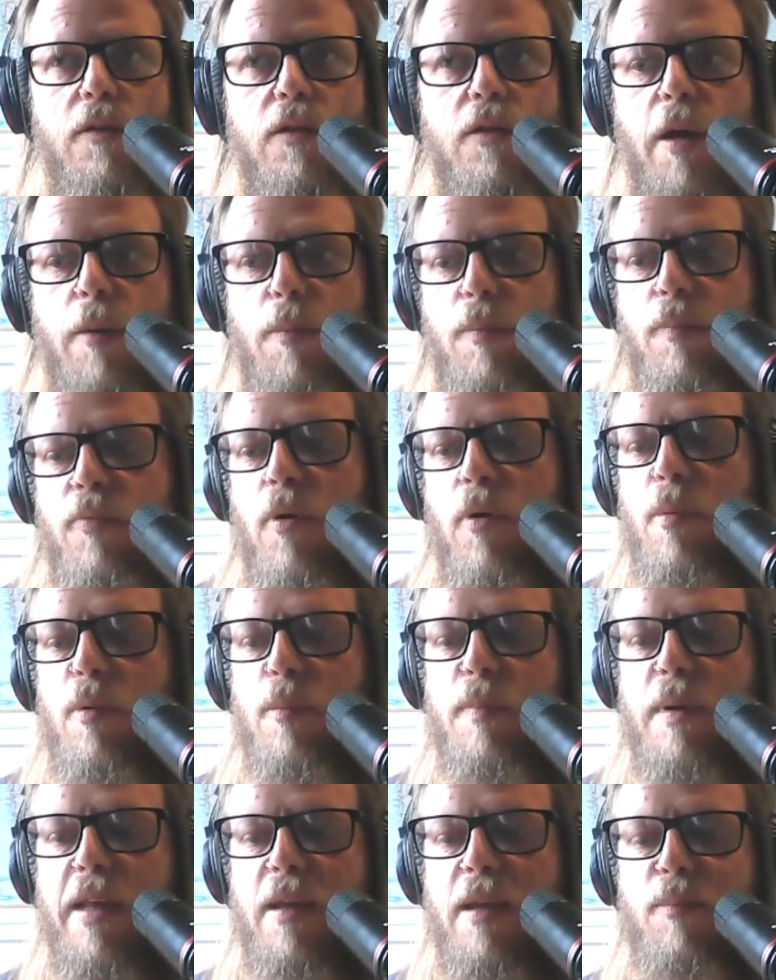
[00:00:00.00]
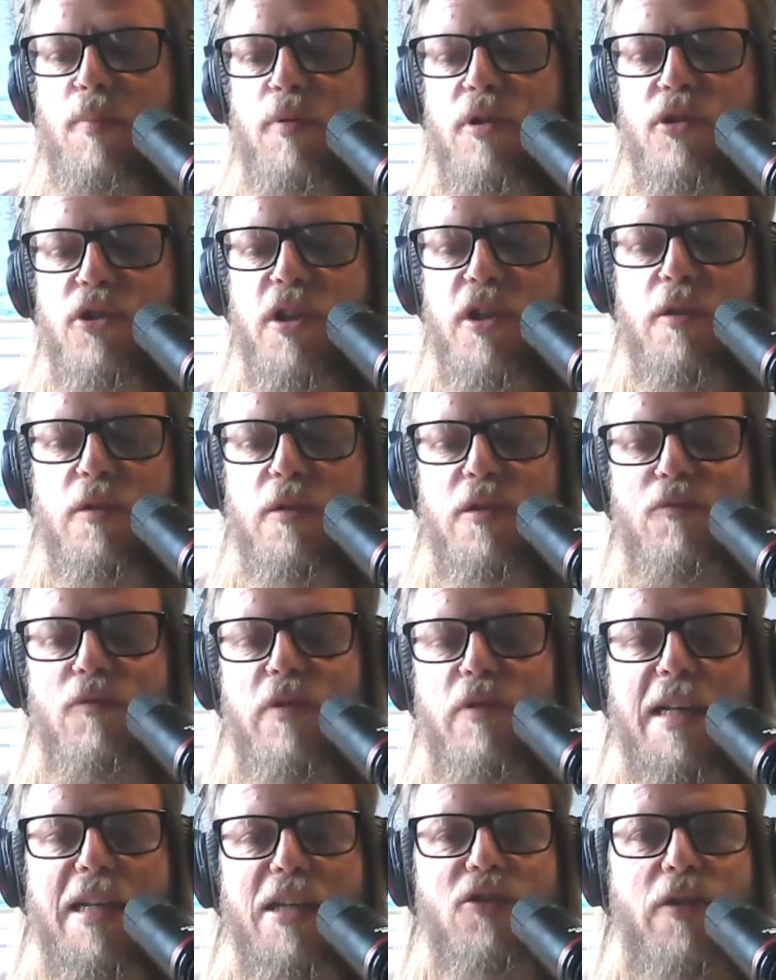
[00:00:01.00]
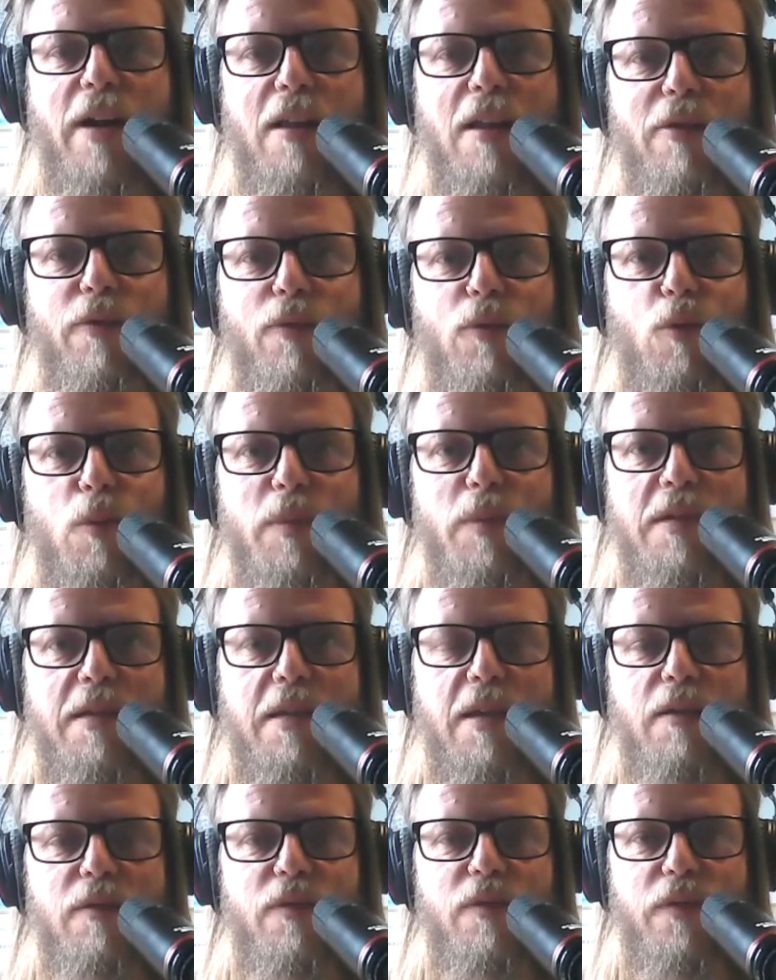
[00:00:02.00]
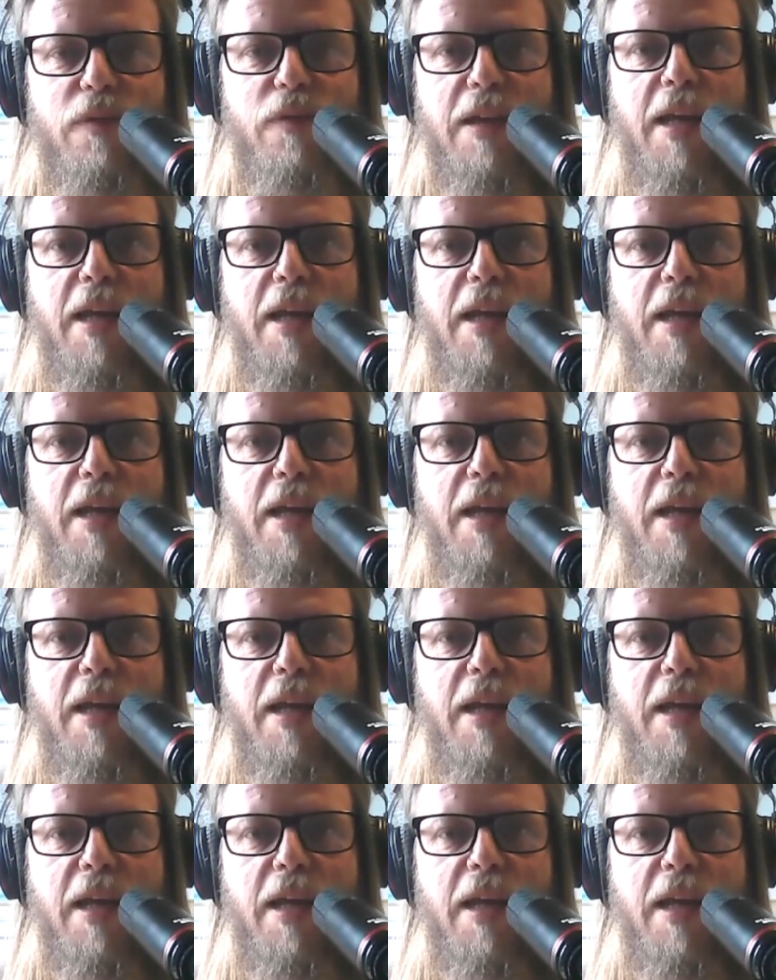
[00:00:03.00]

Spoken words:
you know, probably produced really transformative